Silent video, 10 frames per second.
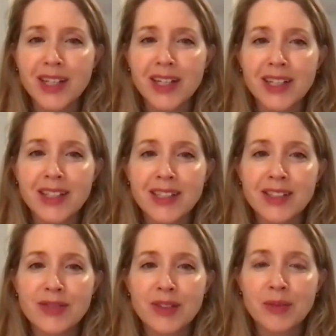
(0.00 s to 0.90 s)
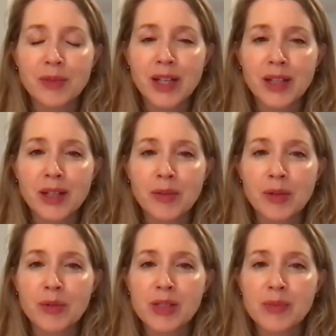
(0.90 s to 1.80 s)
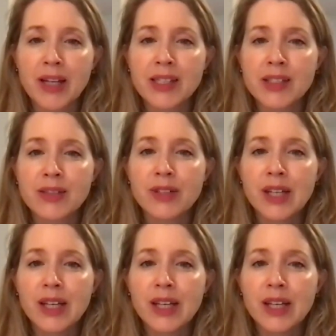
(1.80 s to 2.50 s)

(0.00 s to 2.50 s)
island from an economic perspective.